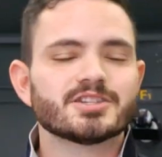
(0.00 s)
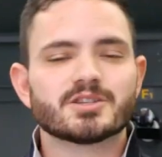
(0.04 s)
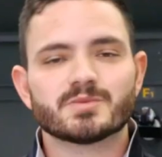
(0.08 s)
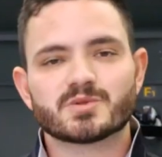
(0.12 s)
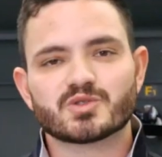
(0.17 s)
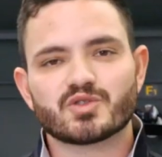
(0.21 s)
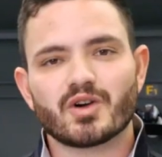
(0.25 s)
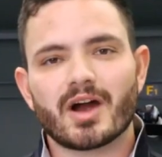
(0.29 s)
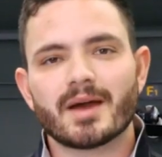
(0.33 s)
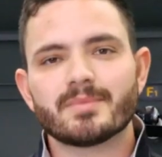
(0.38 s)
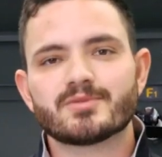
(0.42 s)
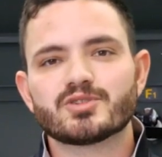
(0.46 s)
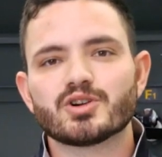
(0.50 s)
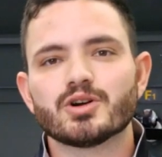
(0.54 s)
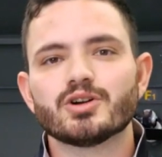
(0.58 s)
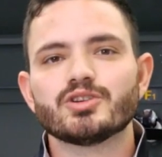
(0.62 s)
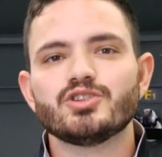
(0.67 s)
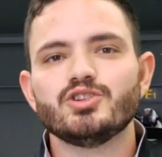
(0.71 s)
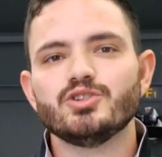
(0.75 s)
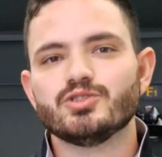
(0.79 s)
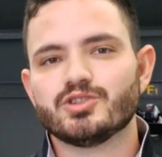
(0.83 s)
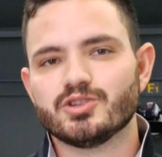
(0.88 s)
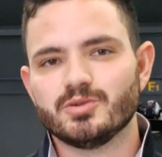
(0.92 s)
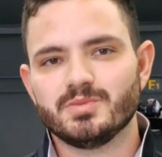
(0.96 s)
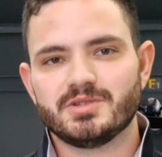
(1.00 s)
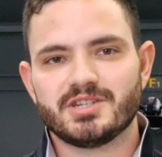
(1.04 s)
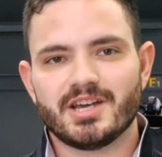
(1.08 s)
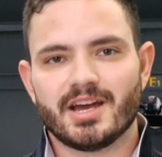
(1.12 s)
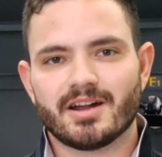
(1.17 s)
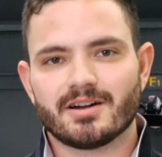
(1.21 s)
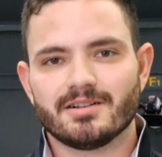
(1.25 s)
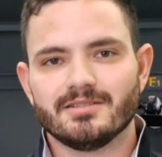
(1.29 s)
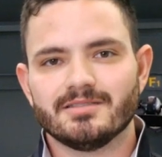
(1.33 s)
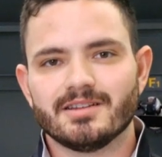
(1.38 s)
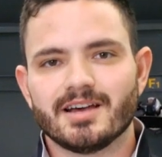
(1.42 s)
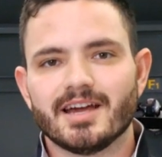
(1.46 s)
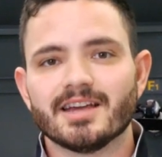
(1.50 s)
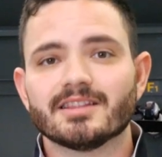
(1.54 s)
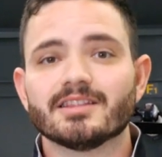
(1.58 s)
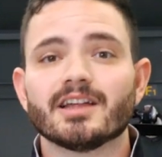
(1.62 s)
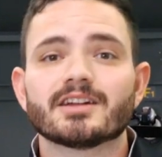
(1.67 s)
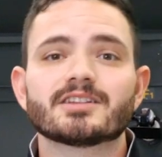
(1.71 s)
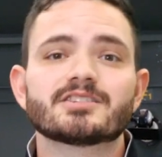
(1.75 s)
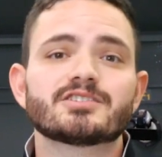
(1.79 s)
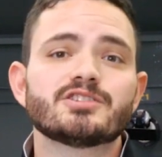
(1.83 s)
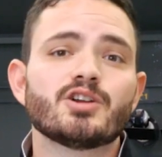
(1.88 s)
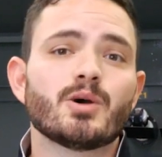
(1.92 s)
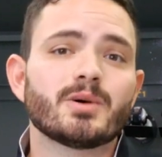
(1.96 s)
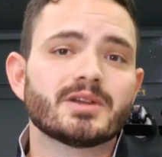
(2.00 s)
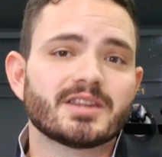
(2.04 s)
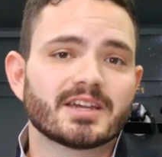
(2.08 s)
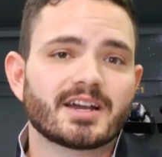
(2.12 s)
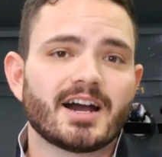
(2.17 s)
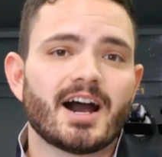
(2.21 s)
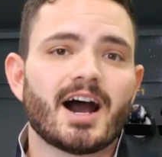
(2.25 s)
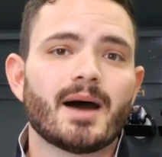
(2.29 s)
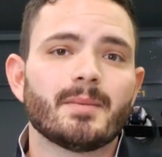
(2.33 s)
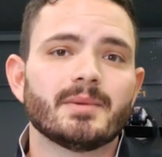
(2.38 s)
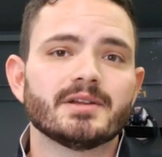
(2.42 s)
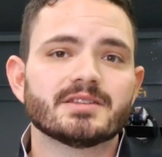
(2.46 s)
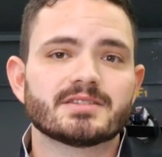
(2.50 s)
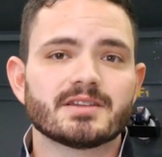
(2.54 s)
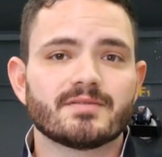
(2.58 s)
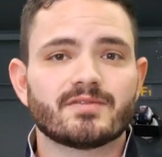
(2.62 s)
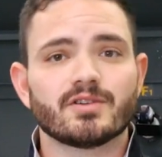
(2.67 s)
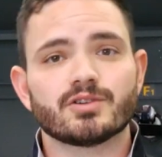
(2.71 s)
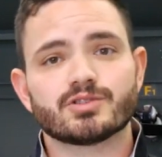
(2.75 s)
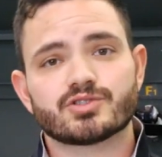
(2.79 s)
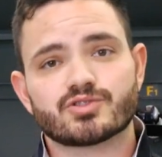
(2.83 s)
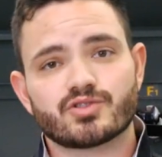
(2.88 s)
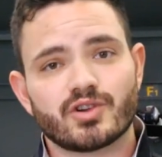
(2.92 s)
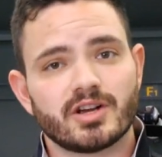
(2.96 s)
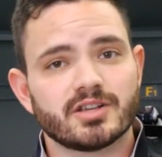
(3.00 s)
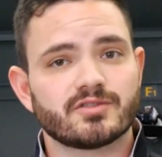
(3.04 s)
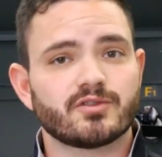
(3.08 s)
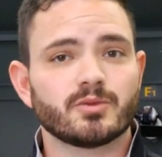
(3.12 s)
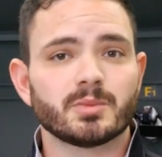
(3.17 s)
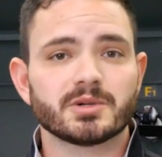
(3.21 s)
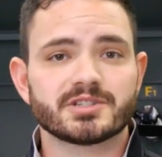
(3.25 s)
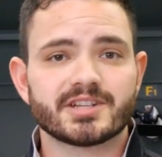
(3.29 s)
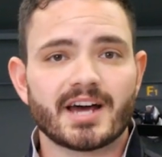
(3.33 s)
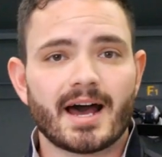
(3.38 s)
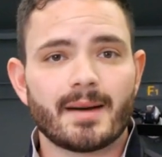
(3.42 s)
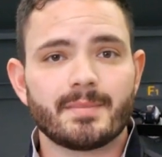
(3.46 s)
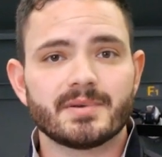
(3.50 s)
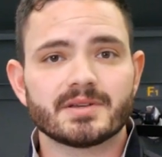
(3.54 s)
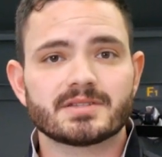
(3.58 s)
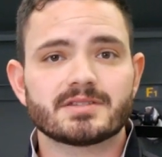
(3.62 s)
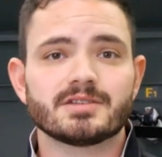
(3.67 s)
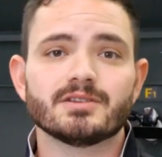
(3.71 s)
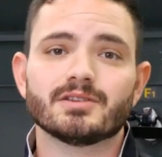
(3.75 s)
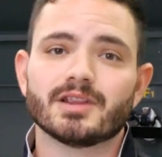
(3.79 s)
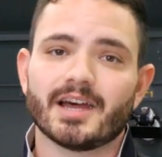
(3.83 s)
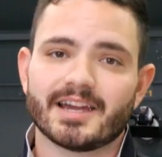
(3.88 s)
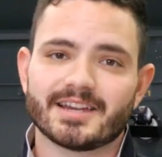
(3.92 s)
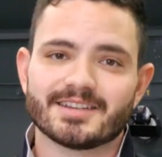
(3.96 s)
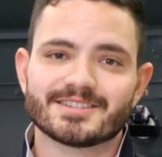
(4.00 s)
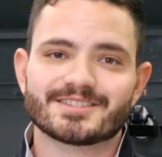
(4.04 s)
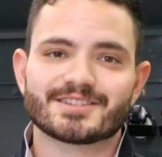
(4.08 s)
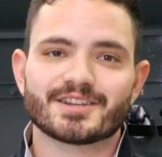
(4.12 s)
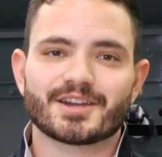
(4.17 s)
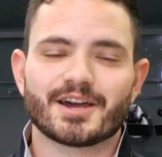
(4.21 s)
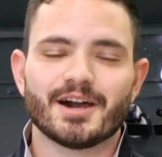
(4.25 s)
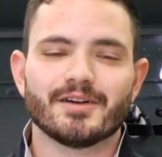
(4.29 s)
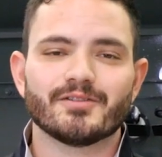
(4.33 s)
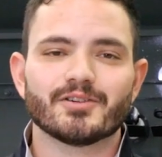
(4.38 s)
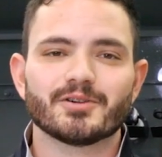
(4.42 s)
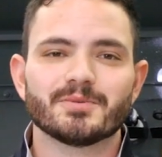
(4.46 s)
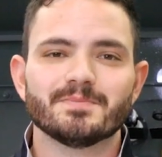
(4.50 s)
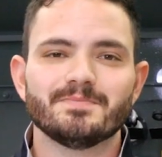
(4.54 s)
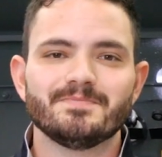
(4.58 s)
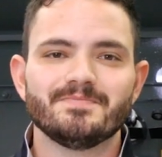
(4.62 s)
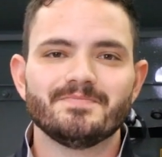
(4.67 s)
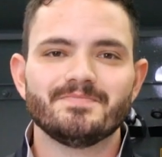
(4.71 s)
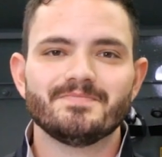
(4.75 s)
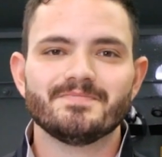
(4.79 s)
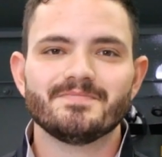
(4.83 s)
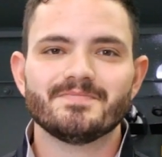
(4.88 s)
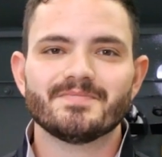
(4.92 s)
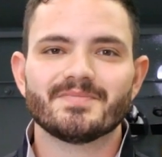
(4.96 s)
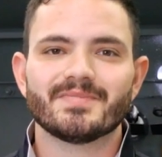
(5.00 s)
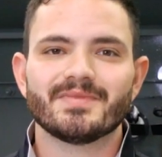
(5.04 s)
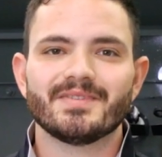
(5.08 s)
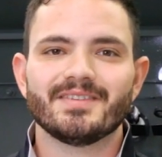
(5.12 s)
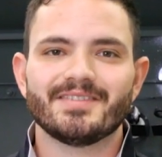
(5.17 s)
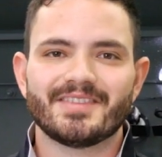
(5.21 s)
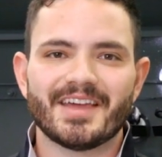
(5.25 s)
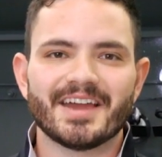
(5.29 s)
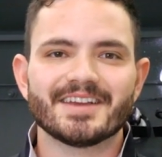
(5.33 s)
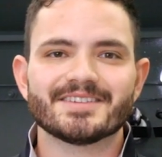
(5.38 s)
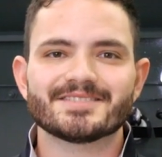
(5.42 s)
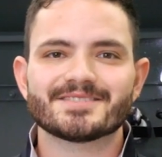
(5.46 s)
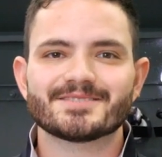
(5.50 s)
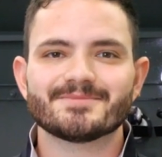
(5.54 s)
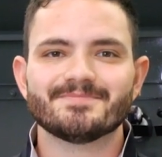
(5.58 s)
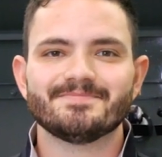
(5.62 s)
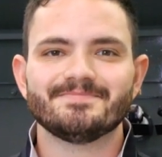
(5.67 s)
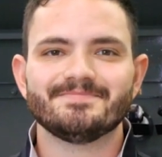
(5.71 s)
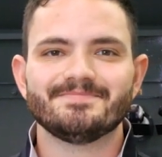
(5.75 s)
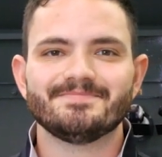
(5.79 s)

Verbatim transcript: subscribe to our YouTube channel and let us know in the comments if there's transformer topics you'd like us to cover. Thanks.